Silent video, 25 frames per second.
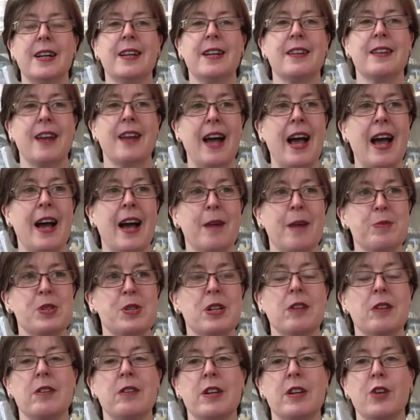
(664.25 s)
They're
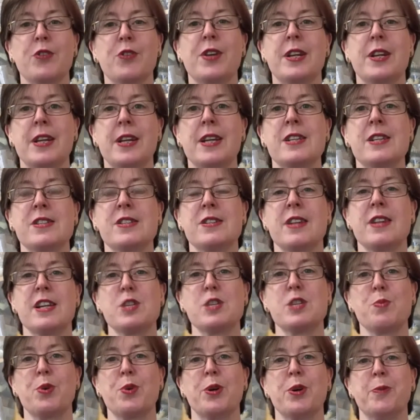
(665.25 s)
absolutely on their knees and
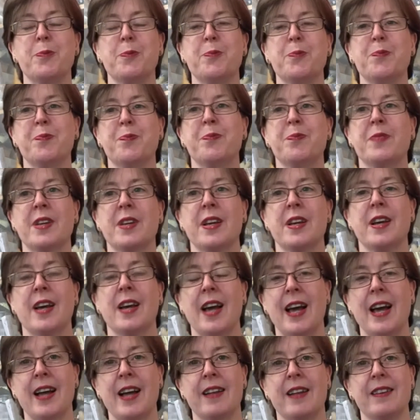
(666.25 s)
desperate.
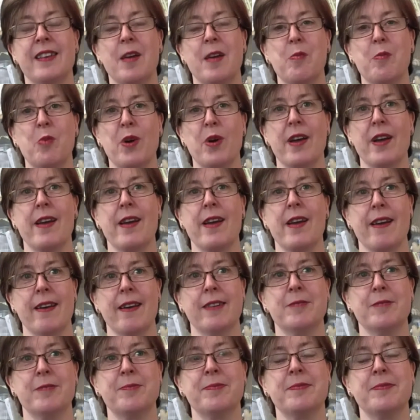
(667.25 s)
And then we're here.
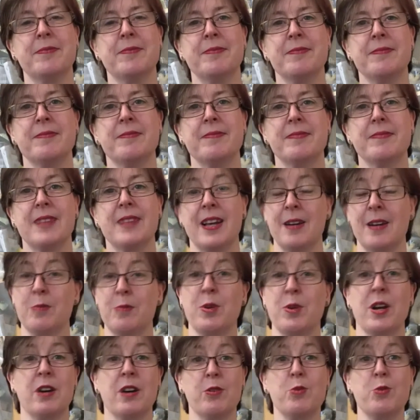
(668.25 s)
And we
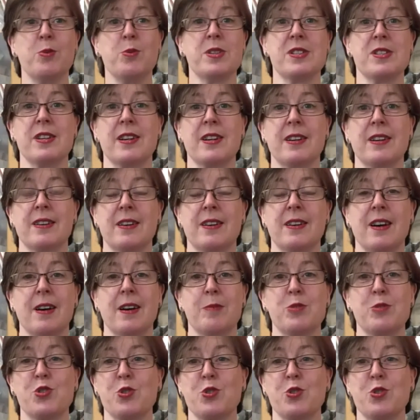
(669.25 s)
are always here. I'm
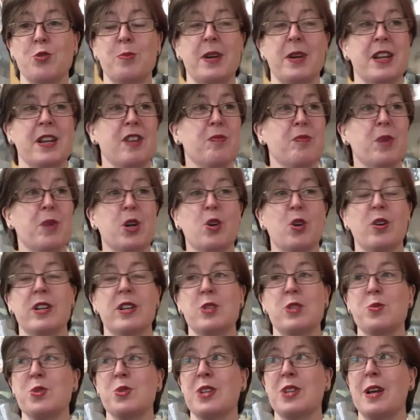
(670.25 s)
sure many of my colleagues
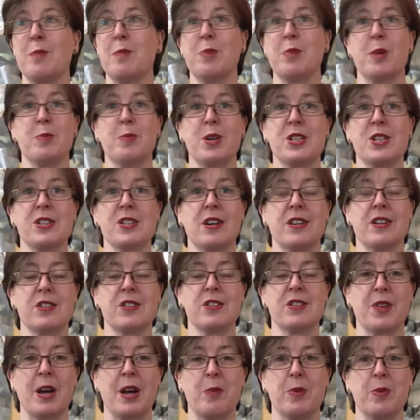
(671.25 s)
will stand by my side on
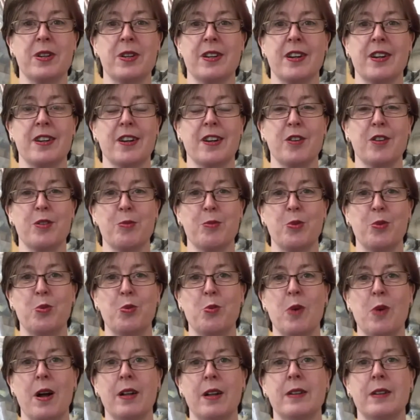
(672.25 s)
that one. I know them all well.